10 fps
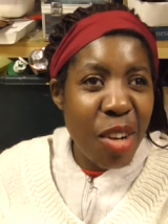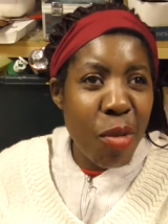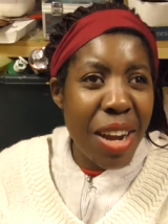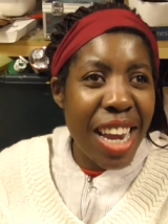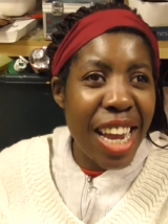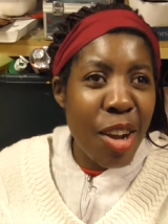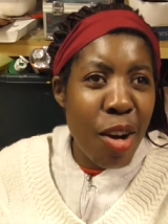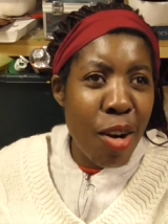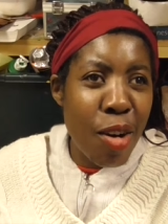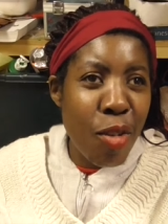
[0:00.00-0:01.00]
The wicked
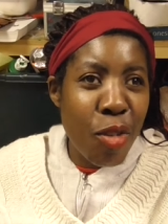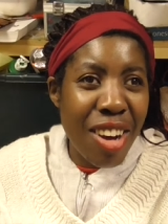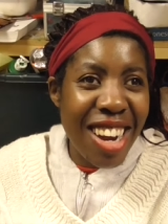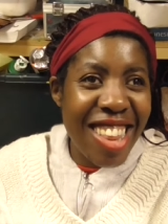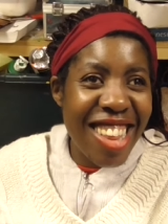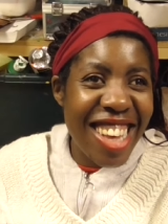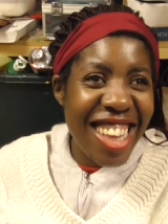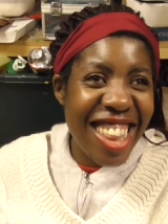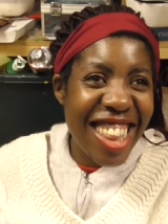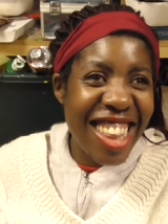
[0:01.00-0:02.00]
Uncle
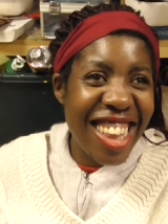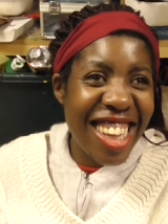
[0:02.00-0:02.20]
Francis.